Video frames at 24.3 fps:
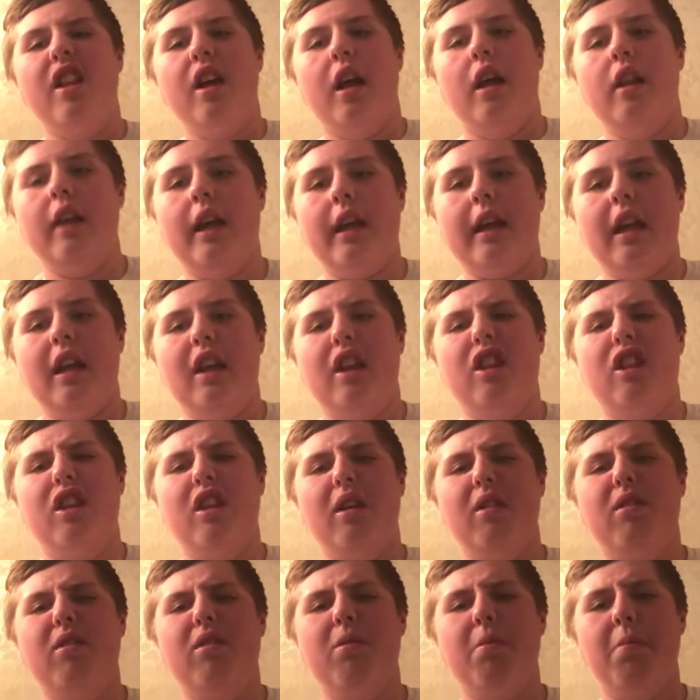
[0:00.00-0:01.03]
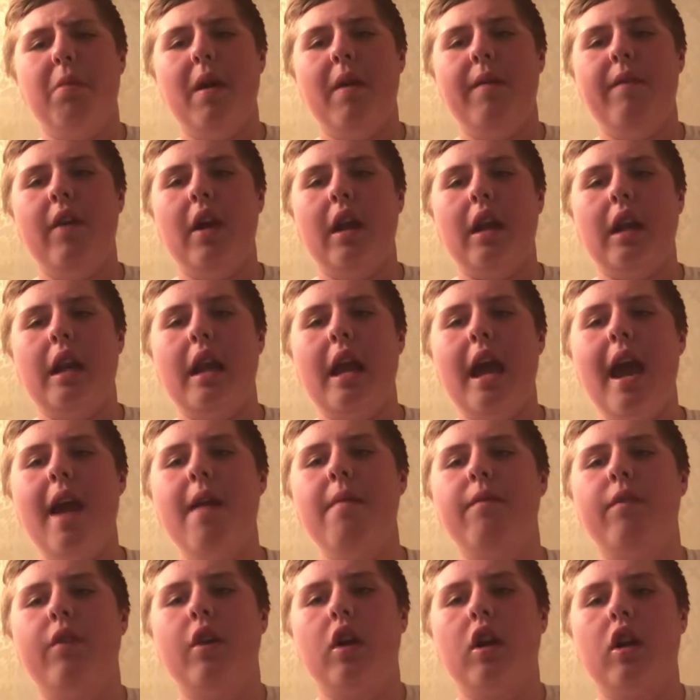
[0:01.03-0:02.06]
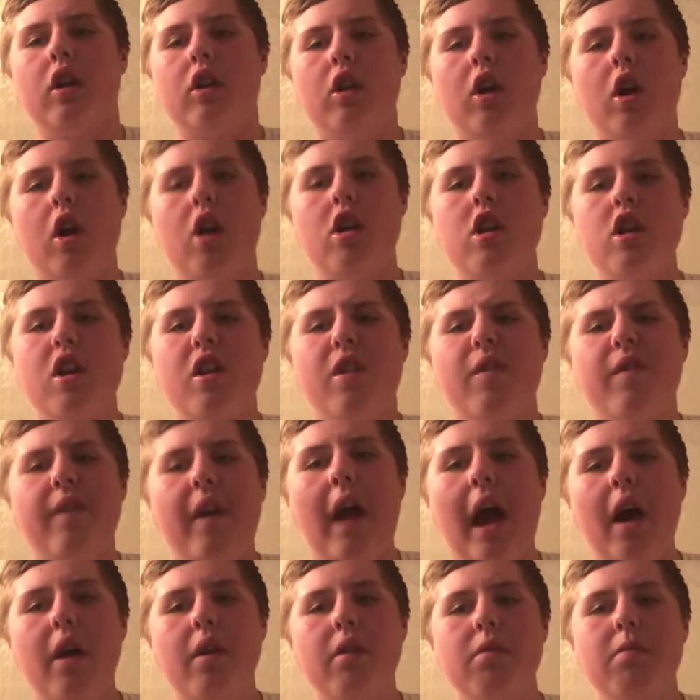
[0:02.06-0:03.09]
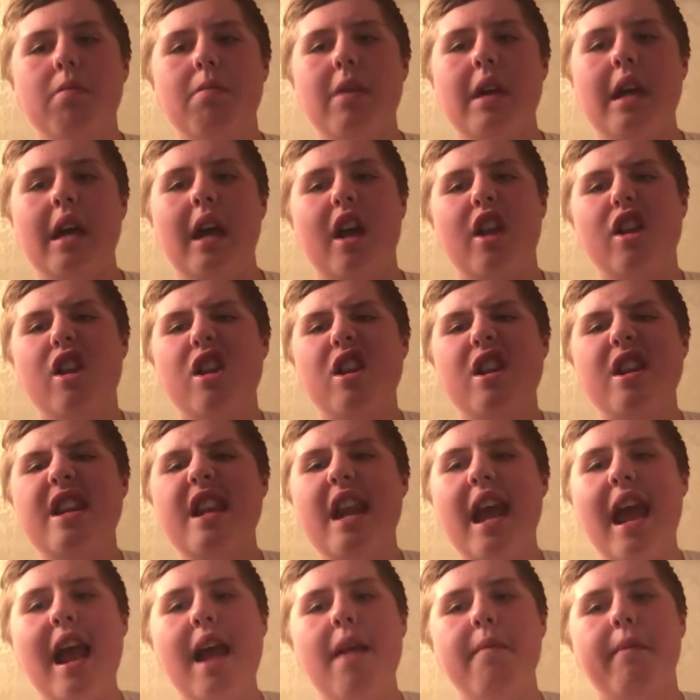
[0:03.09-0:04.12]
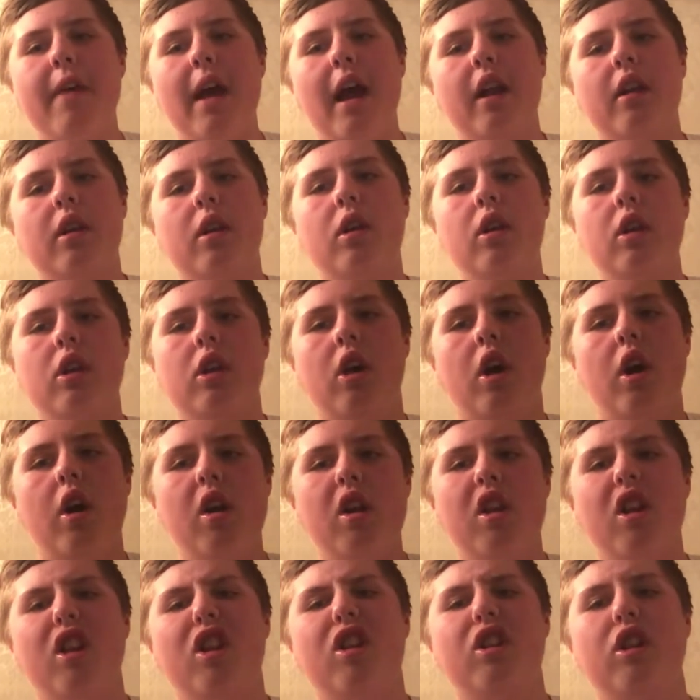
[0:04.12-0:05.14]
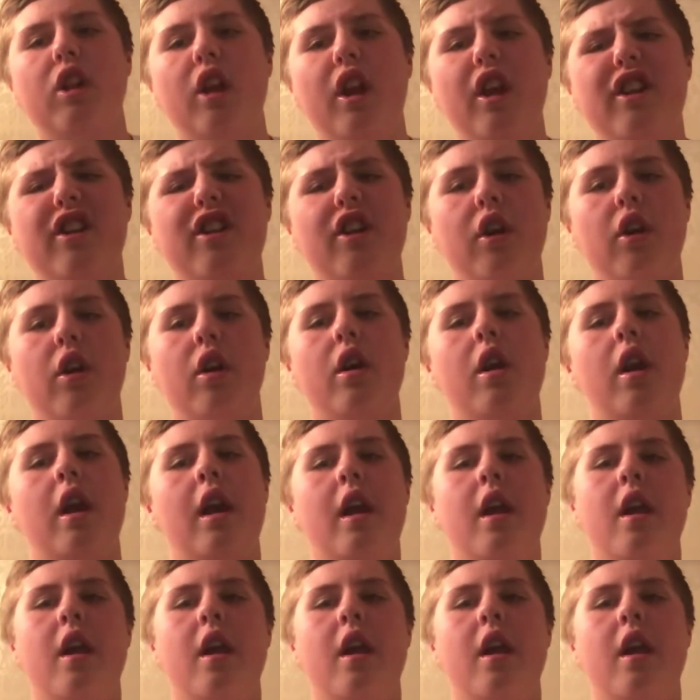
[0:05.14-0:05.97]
a like a specific name for the largest fountain because it's named after the largest lizard.